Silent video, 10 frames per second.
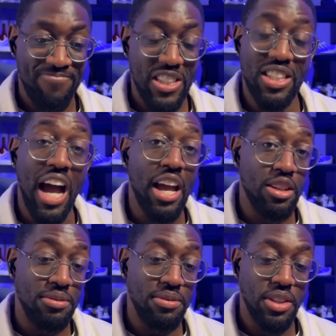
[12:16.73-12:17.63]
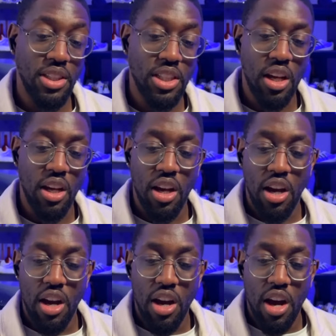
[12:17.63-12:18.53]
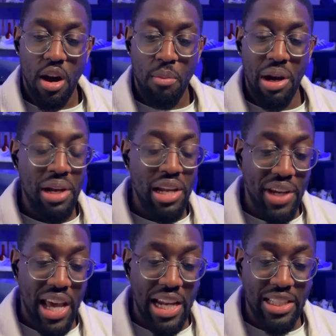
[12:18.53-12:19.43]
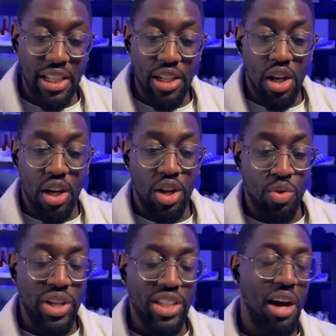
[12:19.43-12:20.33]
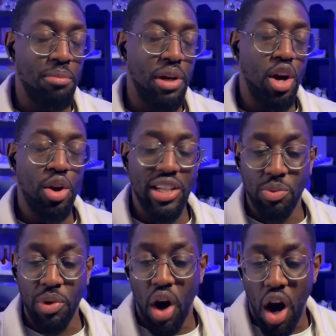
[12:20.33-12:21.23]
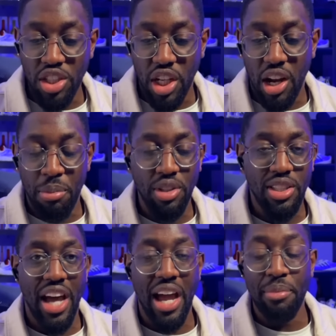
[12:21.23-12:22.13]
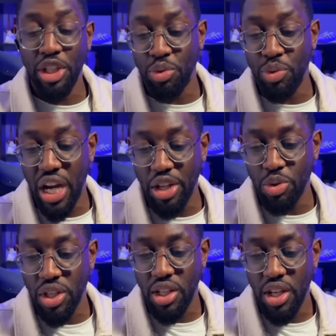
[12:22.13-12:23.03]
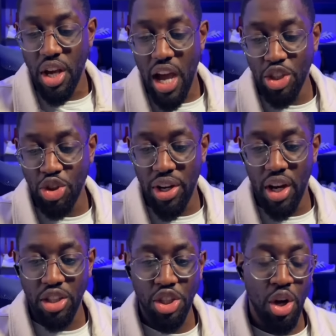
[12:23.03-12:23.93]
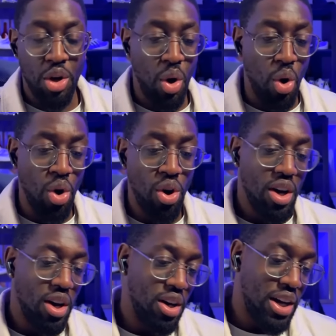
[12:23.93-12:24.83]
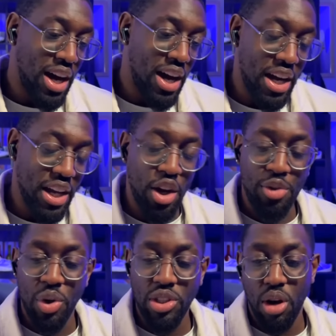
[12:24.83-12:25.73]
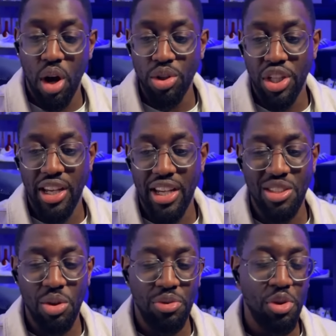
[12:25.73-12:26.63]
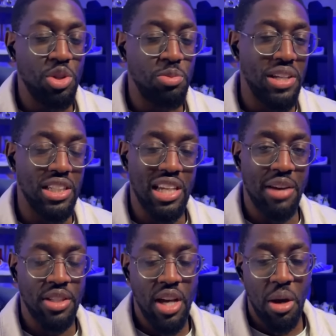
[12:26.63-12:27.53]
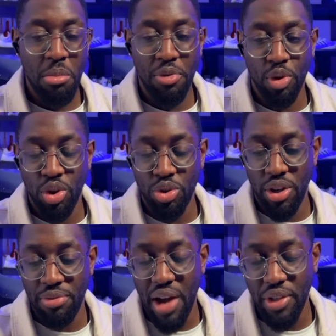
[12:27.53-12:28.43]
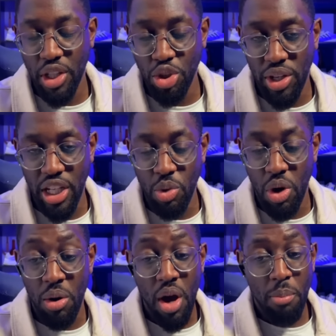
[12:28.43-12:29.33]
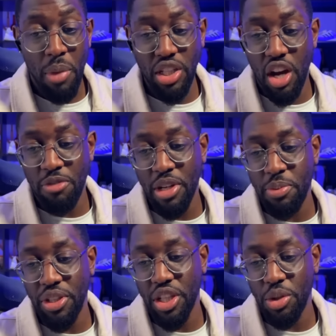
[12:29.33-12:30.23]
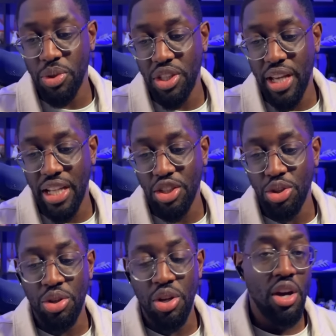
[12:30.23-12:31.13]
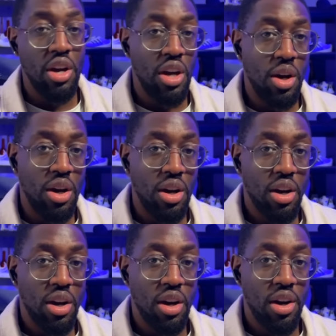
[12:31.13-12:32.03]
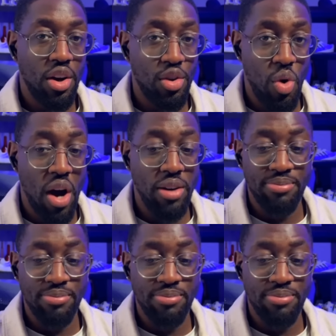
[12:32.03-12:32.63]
Tight, but I'm gonna leave it there. Listen, look, reach down below. Listen, we've got 100 Club on tonight. Make sure you reach out to us and join our show, or you know, if you want some coaching, there's still a few spaces left before 2025. You can join it as well. Much love, much appreciation. We'll see you again soon. Au revoir.